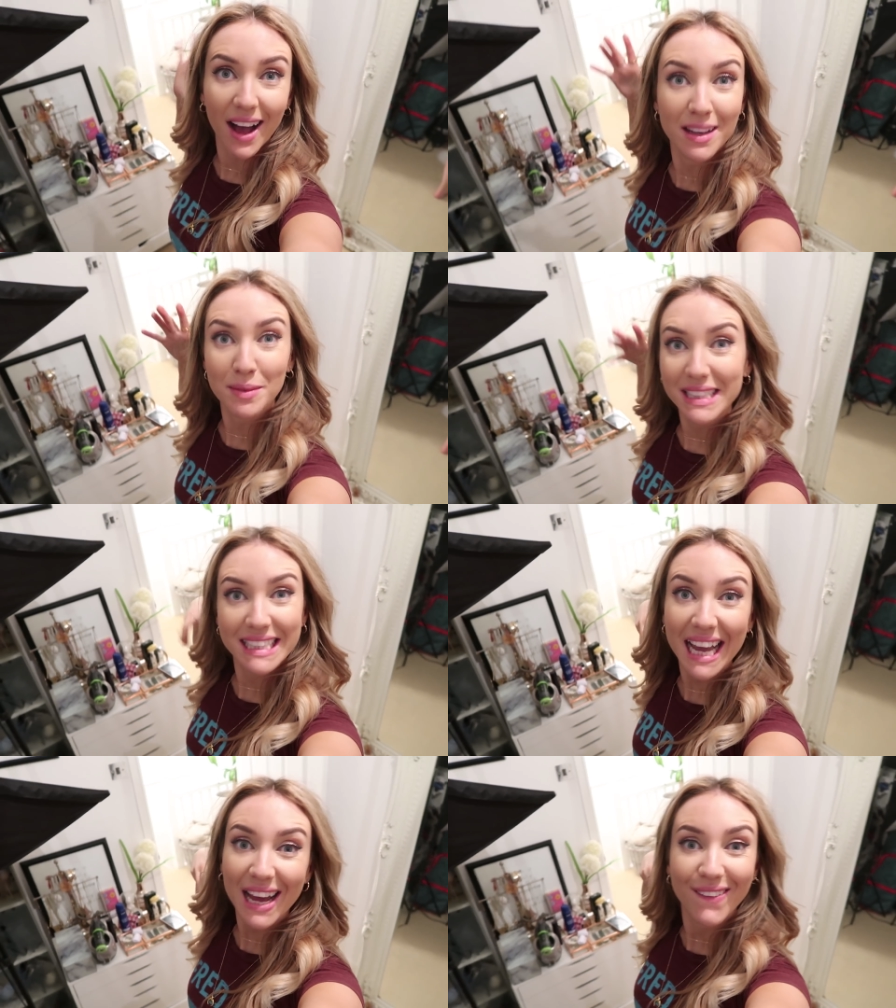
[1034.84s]
I'm
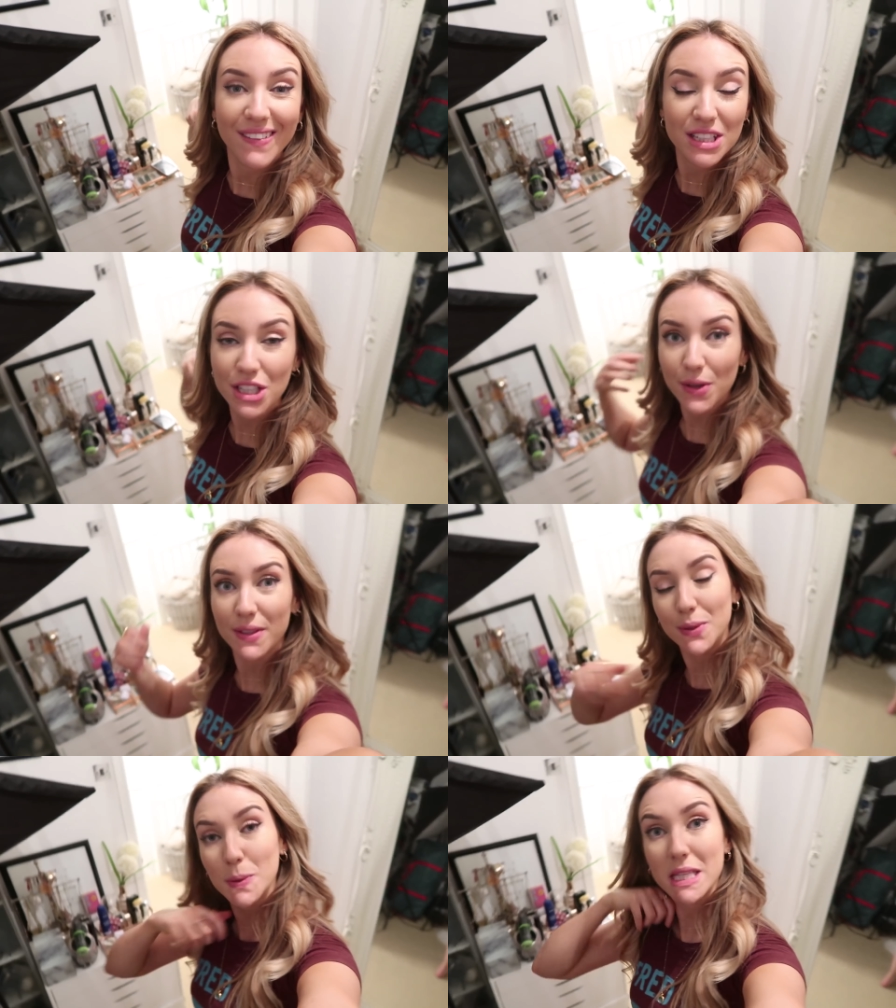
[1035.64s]
gonna now show
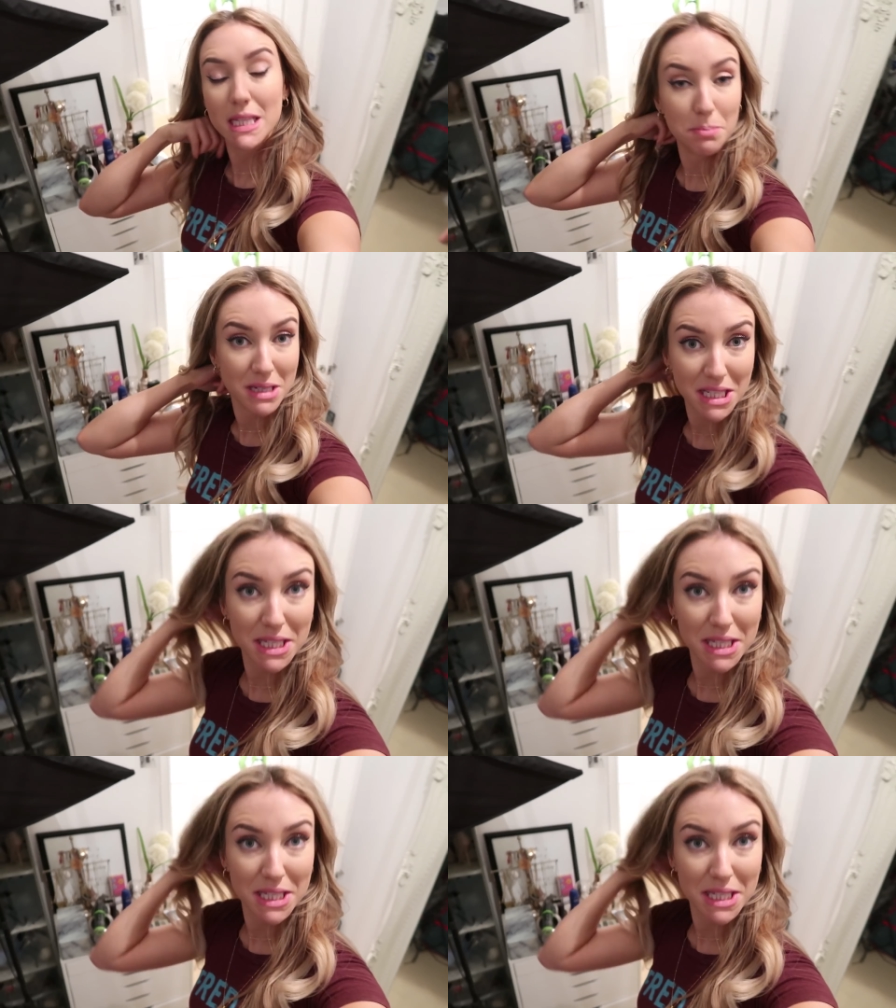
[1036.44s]
you some